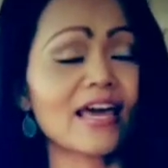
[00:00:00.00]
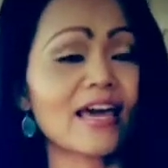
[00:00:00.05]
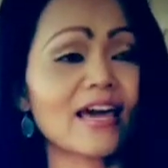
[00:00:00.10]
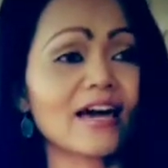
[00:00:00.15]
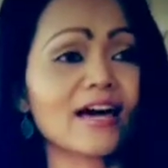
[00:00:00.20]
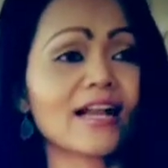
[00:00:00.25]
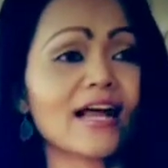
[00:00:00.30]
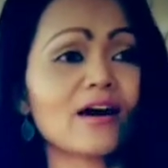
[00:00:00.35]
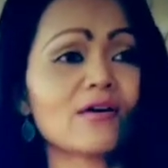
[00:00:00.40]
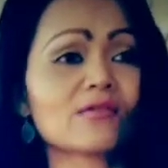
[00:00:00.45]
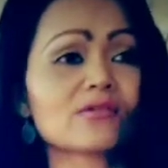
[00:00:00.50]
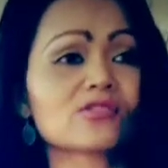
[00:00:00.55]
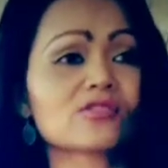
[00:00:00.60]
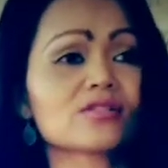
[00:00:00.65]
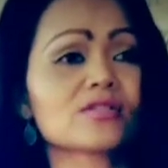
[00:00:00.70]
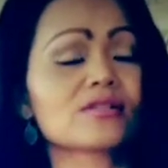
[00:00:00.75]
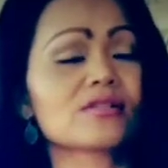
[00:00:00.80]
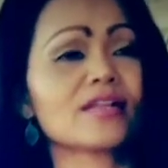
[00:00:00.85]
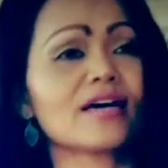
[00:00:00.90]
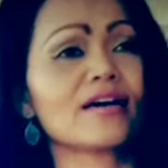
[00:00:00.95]
And I was
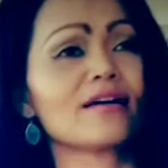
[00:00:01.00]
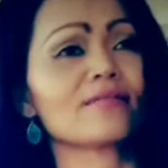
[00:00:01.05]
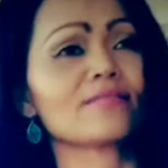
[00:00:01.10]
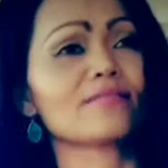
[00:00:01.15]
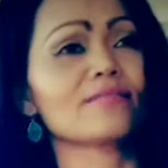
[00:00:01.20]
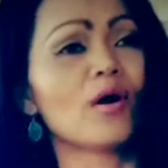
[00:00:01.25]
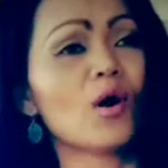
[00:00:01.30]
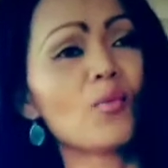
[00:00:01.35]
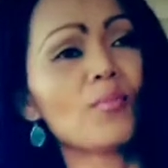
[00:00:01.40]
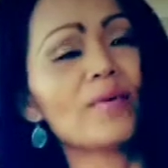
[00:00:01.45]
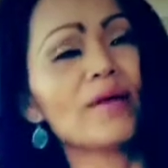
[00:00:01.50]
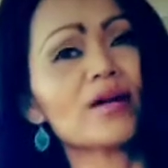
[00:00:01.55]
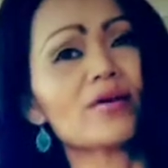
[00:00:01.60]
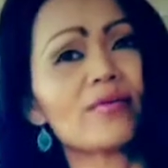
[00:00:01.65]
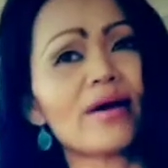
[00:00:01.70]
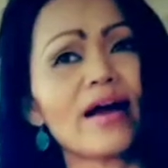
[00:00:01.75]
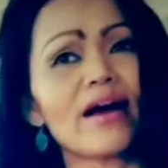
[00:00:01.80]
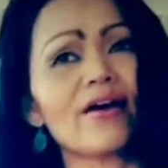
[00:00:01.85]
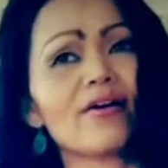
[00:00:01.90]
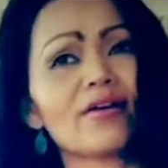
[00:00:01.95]
just like moping
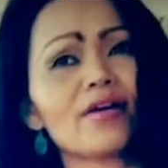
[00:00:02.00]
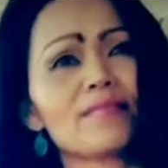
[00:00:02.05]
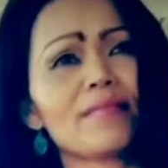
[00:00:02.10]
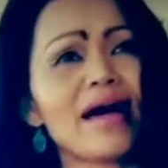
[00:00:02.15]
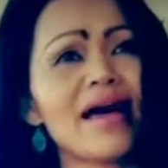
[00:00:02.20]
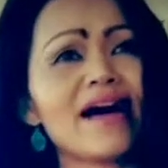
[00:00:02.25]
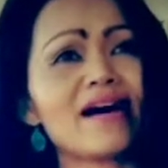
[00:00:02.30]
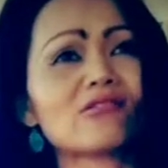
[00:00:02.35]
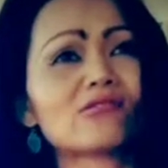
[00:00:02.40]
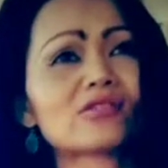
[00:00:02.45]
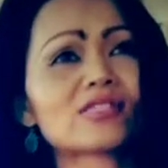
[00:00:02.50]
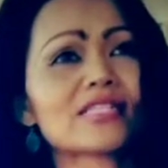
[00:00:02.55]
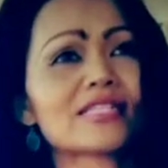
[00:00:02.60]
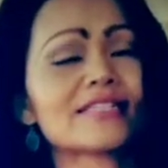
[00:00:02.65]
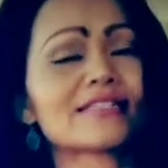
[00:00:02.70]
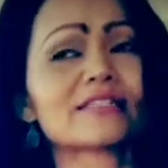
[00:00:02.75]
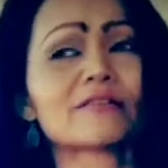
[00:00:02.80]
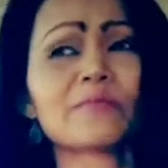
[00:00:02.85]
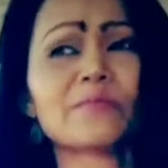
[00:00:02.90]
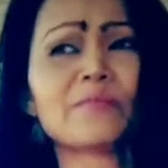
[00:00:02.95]
around in my house
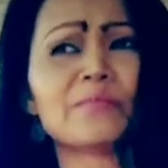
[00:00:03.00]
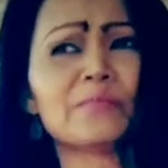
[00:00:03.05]
because